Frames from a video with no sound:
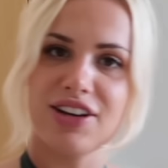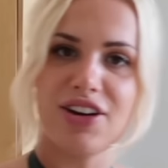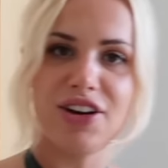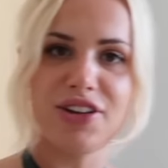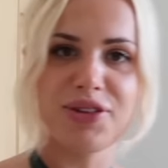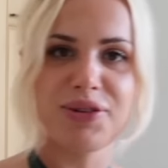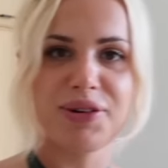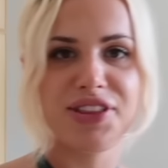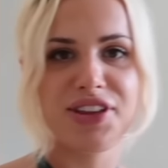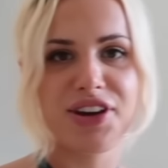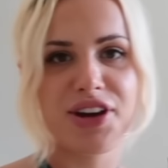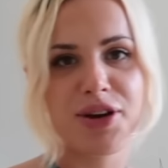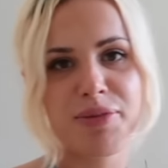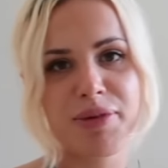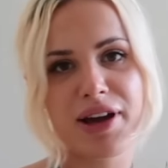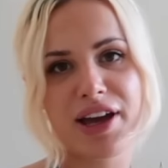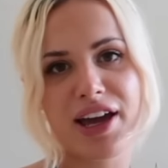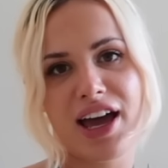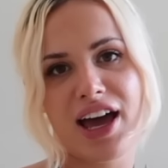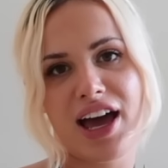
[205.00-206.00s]
on the way there,
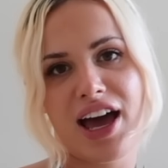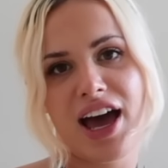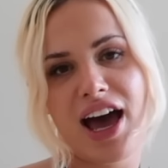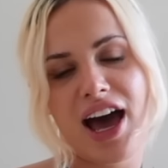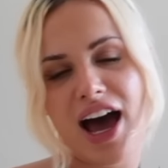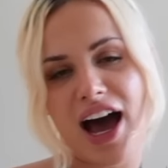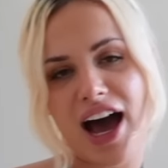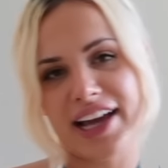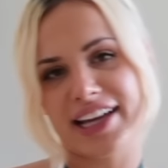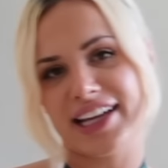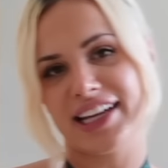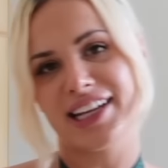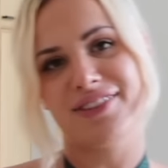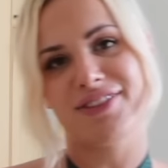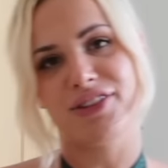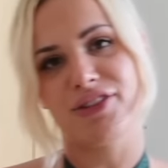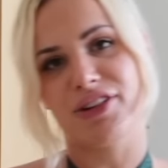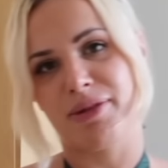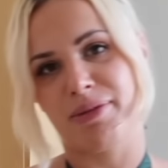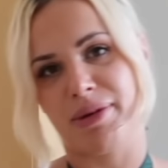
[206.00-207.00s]
but I can't
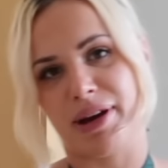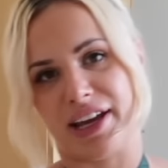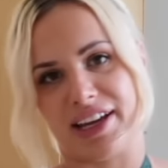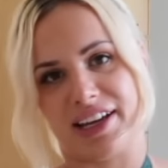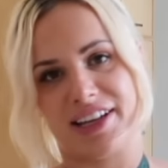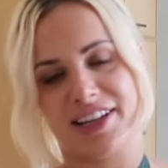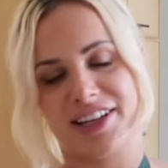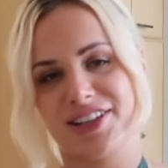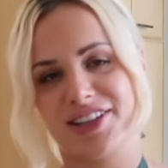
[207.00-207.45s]
even ride a bike.